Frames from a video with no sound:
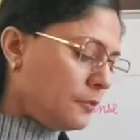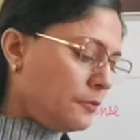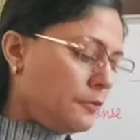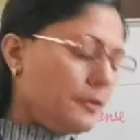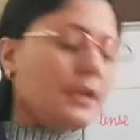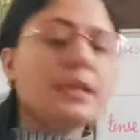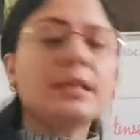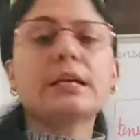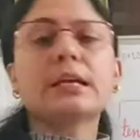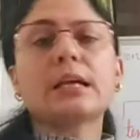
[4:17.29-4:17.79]

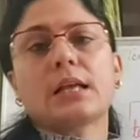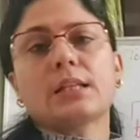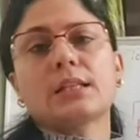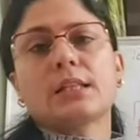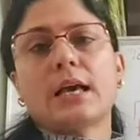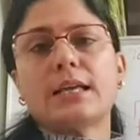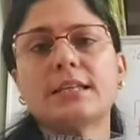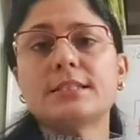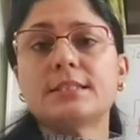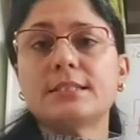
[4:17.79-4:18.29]
We
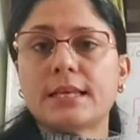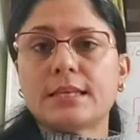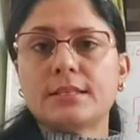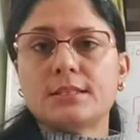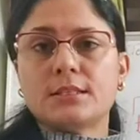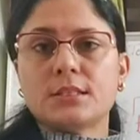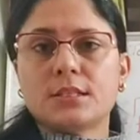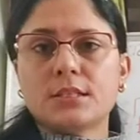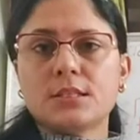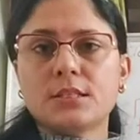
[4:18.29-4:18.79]
recognize
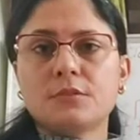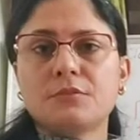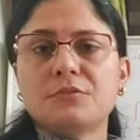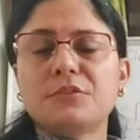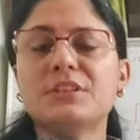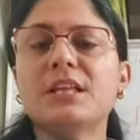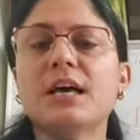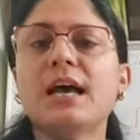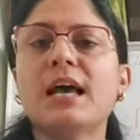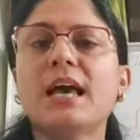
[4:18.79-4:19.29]
tenses
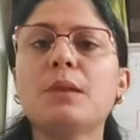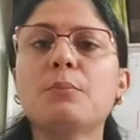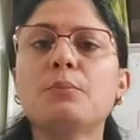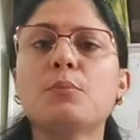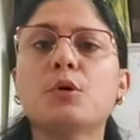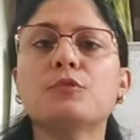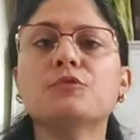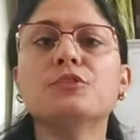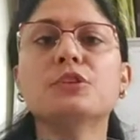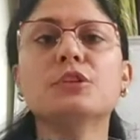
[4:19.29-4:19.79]
with the help
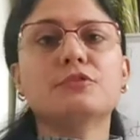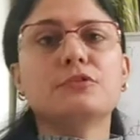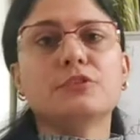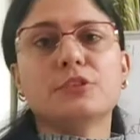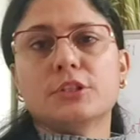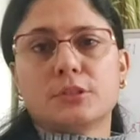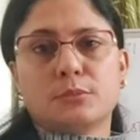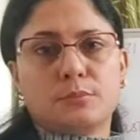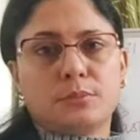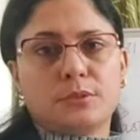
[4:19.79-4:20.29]
of the
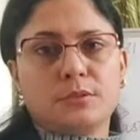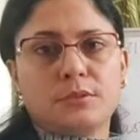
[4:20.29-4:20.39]
verb,